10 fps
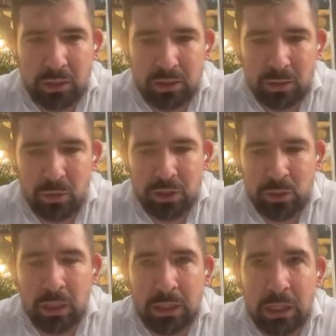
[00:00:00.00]
is
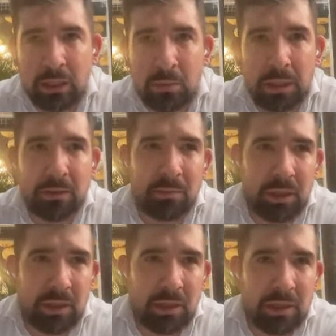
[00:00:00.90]
quite a lot. But
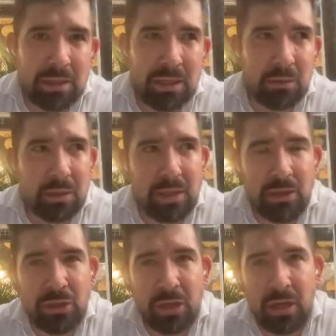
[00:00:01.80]
in
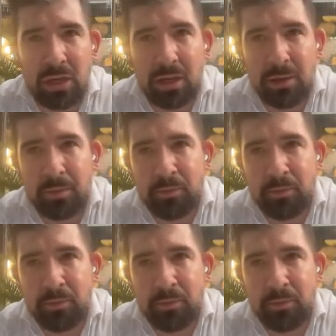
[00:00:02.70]
Southeast Asia,